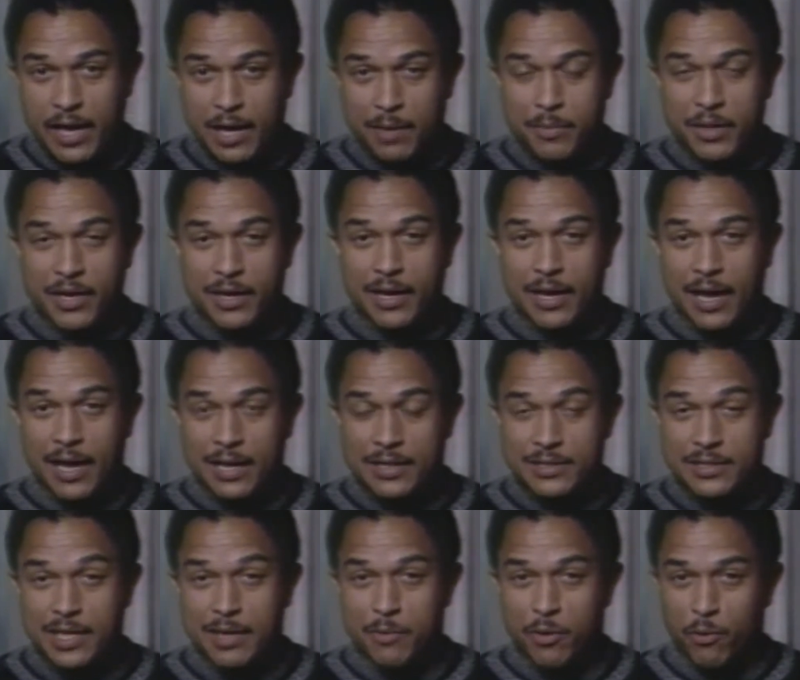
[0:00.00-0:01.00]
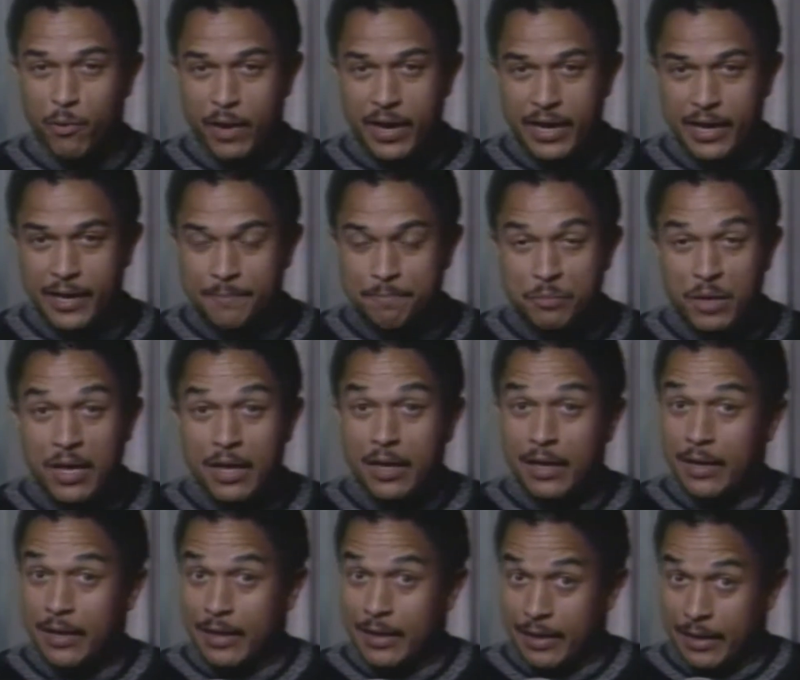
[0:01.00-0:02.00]
Alameda Coliseum Arena.
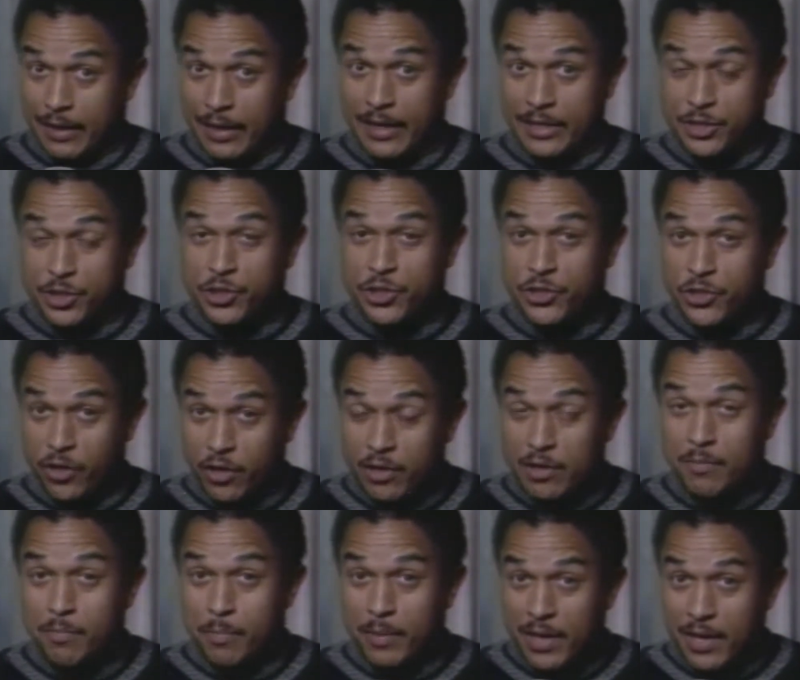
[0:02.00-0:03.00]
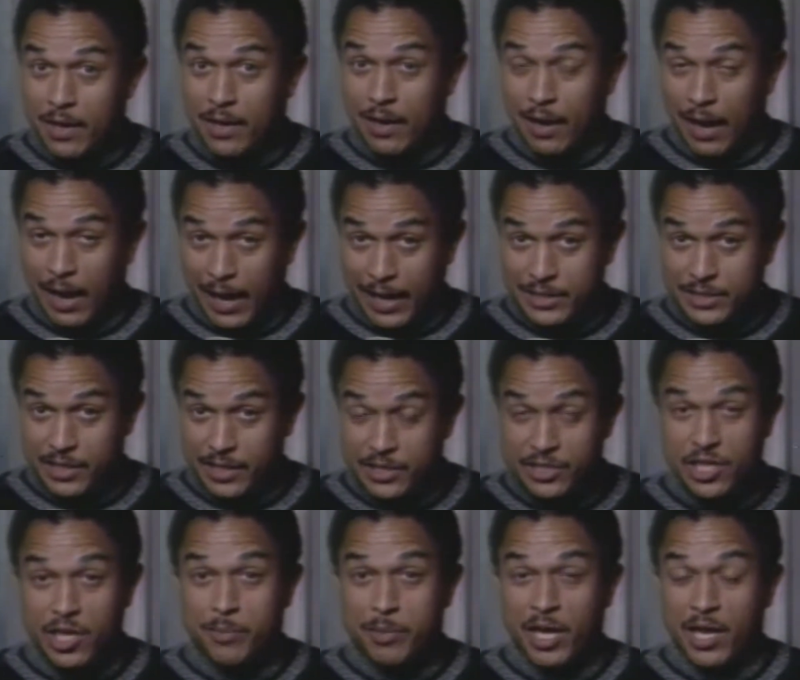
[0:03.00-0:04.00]
It should be a classic. It's
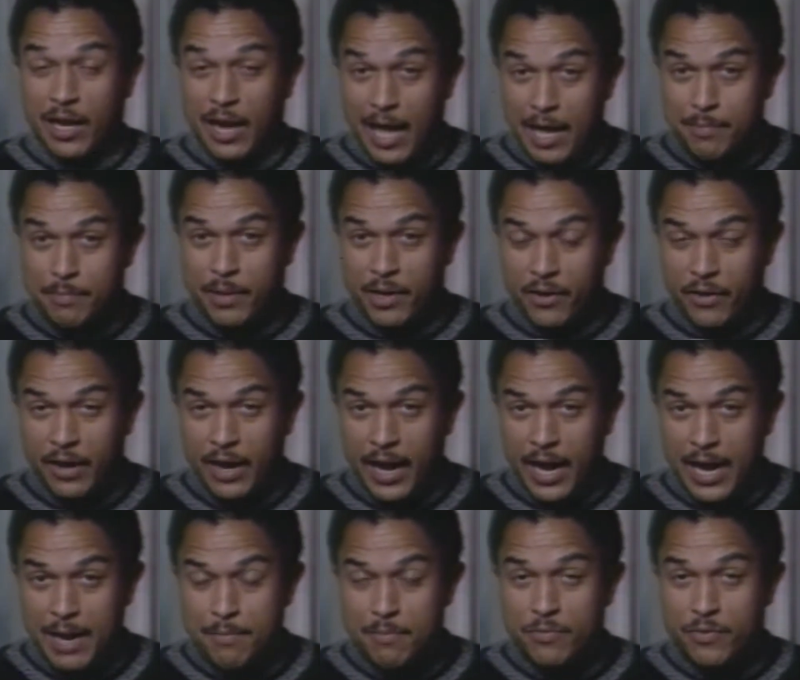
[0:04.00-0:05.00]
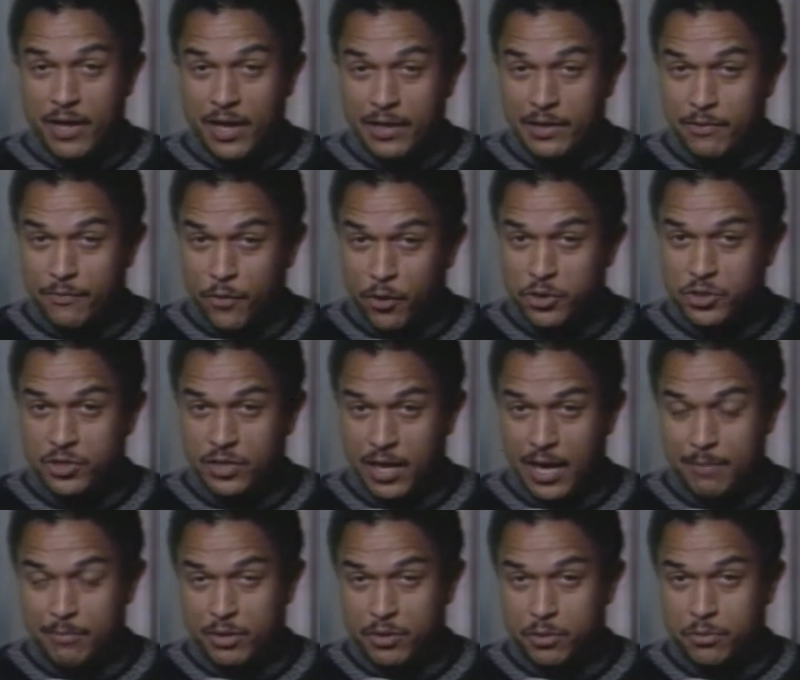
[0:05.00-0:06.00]
going to be a lot better game than the first
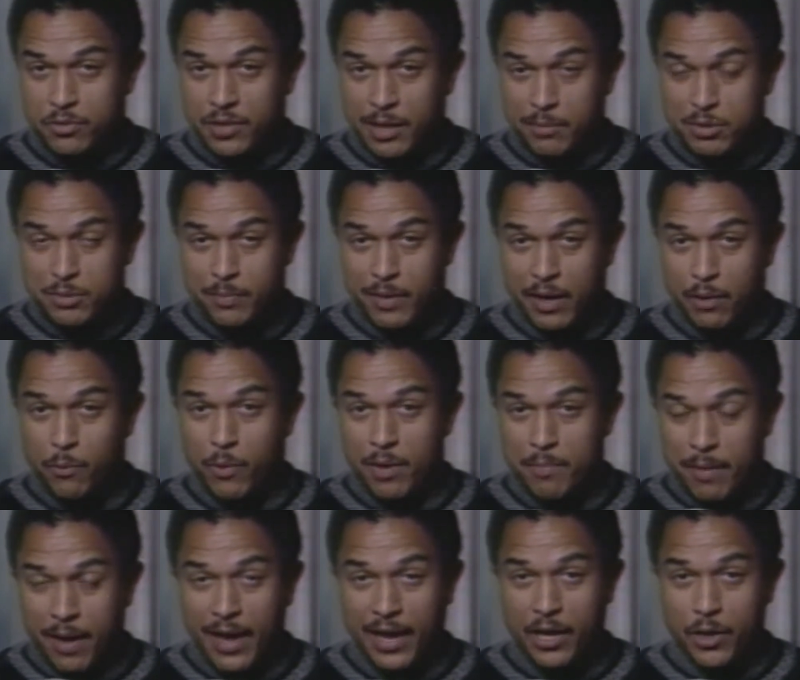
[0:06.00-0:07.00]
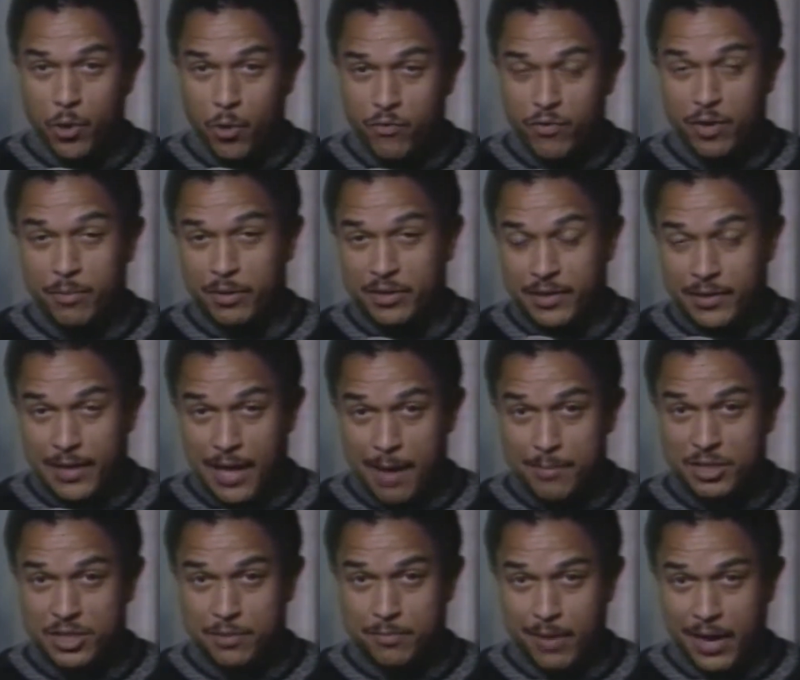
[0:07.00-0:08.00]
time the two teams met way back in November at the
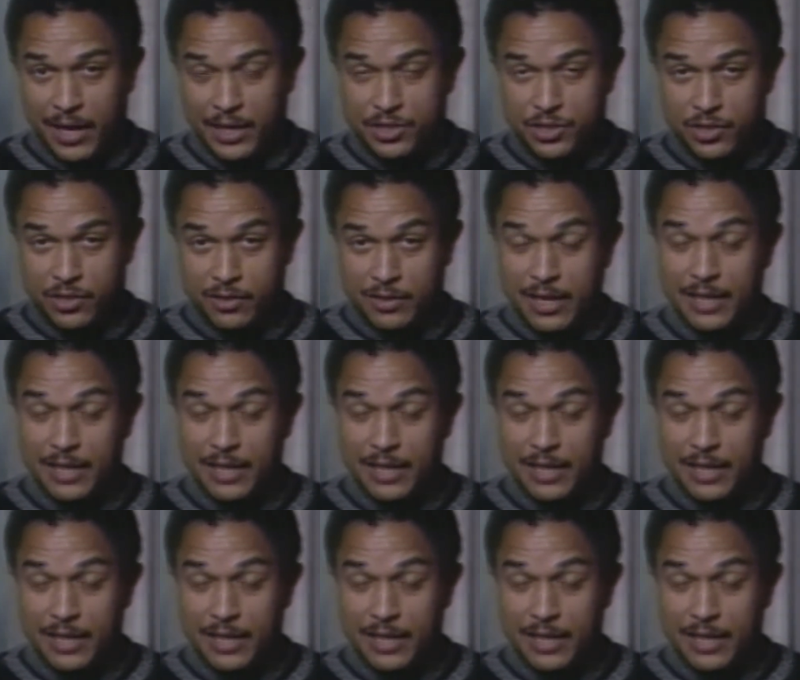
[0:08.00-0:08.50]
Thomas and Mack Center.